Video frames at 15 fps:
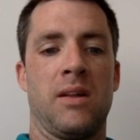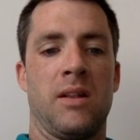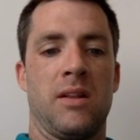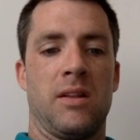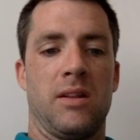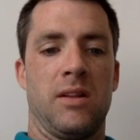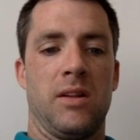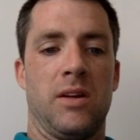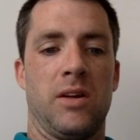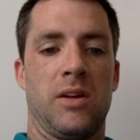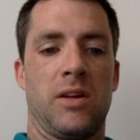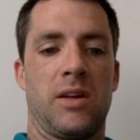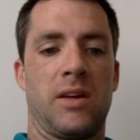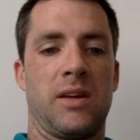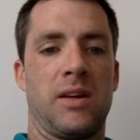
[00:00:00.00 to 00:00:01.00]

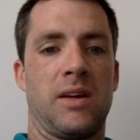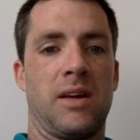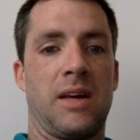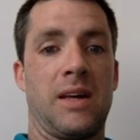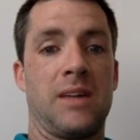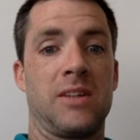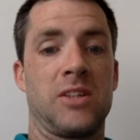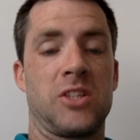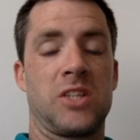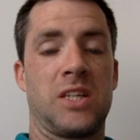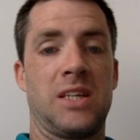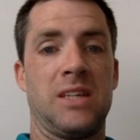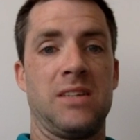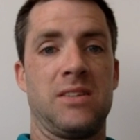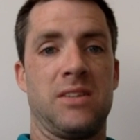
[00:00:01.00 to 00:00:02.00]
learning English
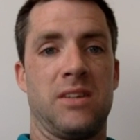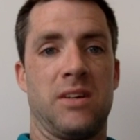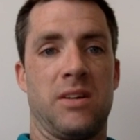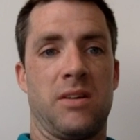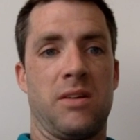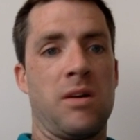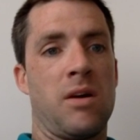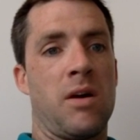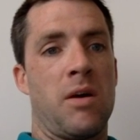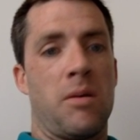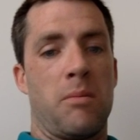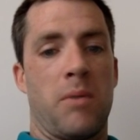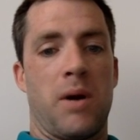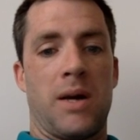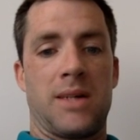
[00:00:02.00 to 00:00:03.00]
easier
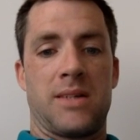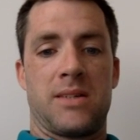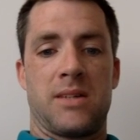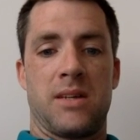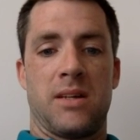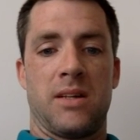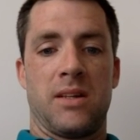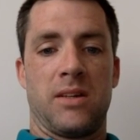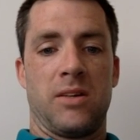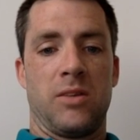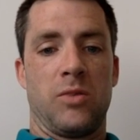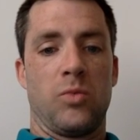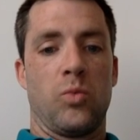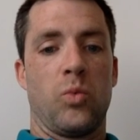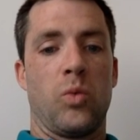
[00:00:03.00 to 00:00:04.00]
by telling
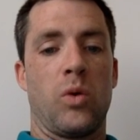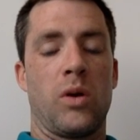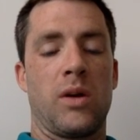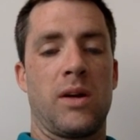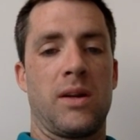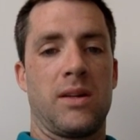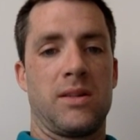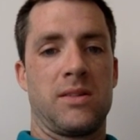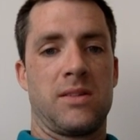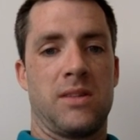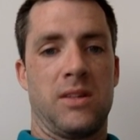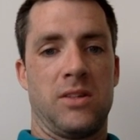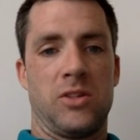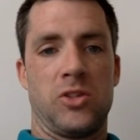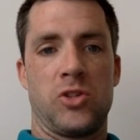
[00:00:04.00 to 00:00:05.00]
you what it is
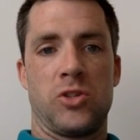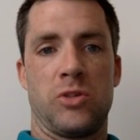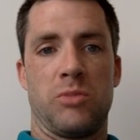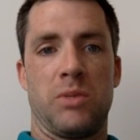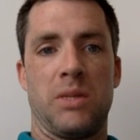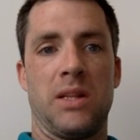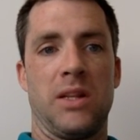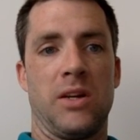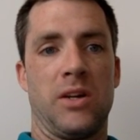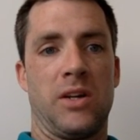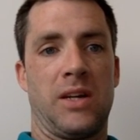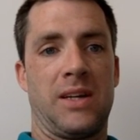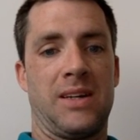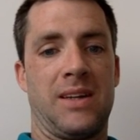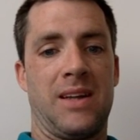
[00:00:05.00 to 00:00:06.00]
that you should be
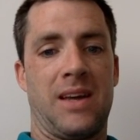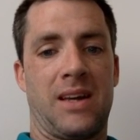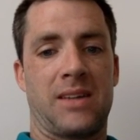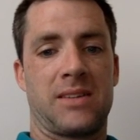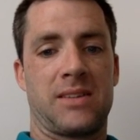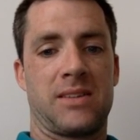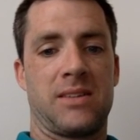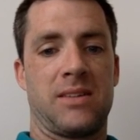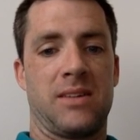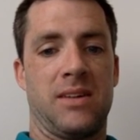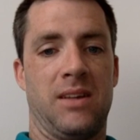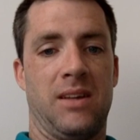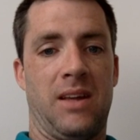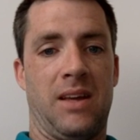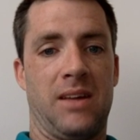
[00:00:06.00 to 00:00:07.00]
learning next
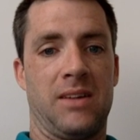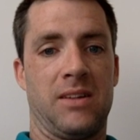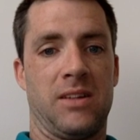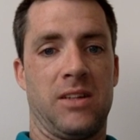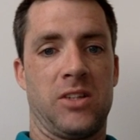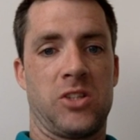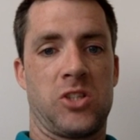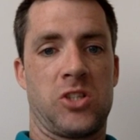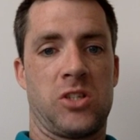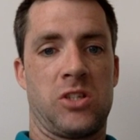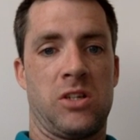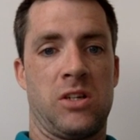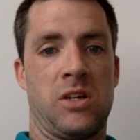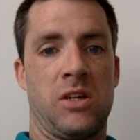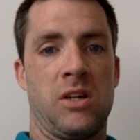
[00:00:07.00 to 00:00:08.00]
in English.
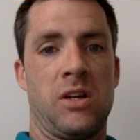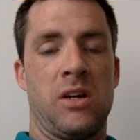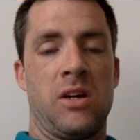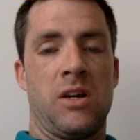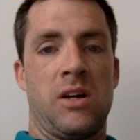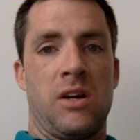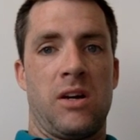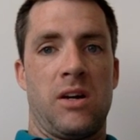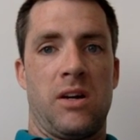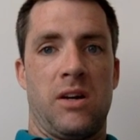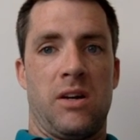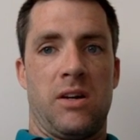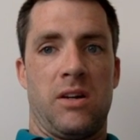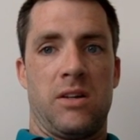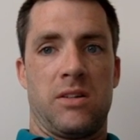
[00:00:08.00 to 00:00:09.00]

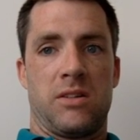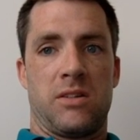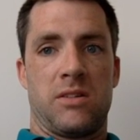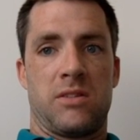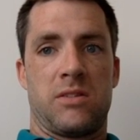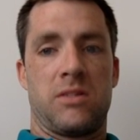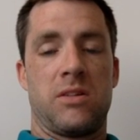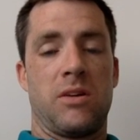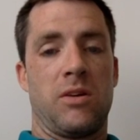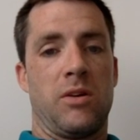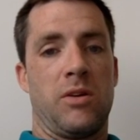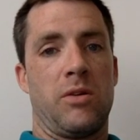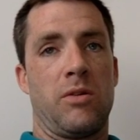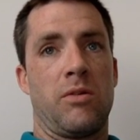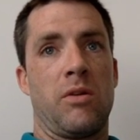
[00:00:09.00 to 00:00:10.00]
Uh,
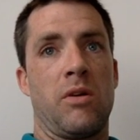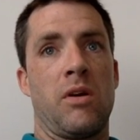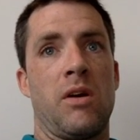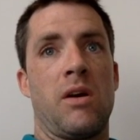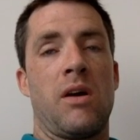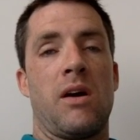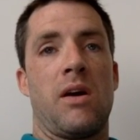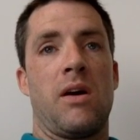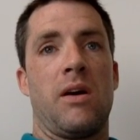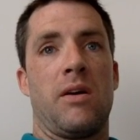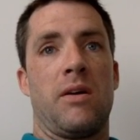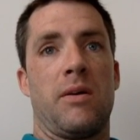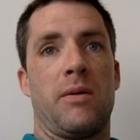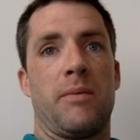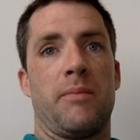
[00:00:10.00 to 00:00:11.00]
so
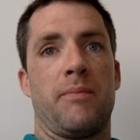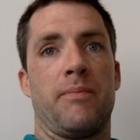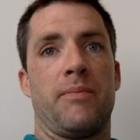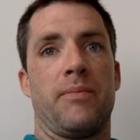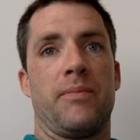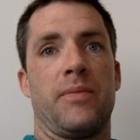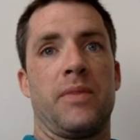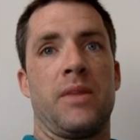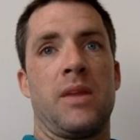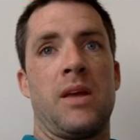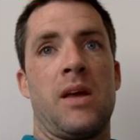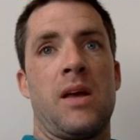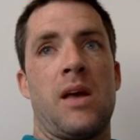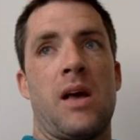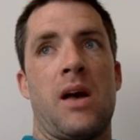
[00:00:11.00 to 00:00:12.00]
um,
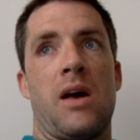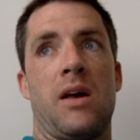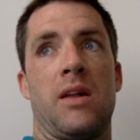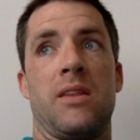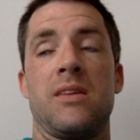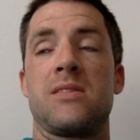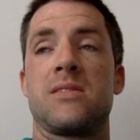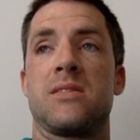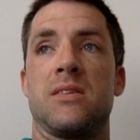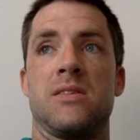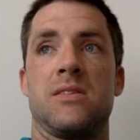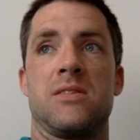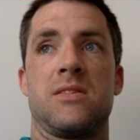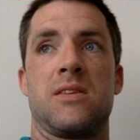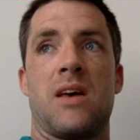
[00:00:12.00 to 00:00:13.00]
this
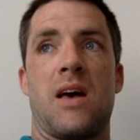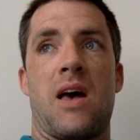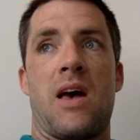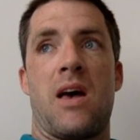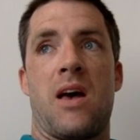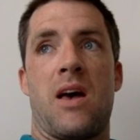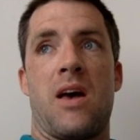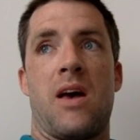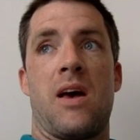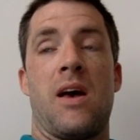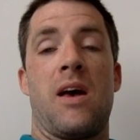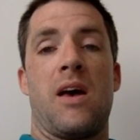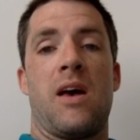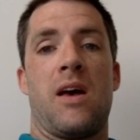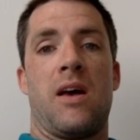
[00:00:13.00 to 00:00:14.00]
is
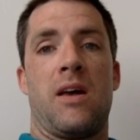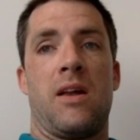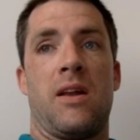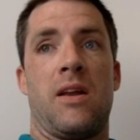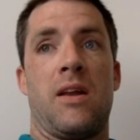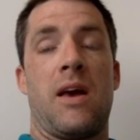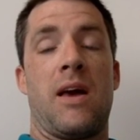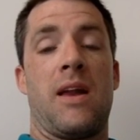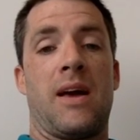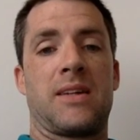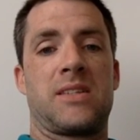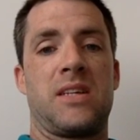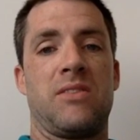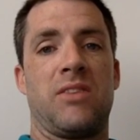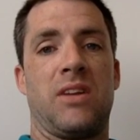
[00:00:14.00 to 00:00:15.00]
an
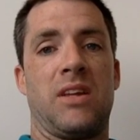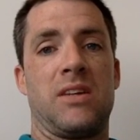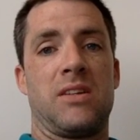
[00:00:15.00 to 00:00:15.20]
activity.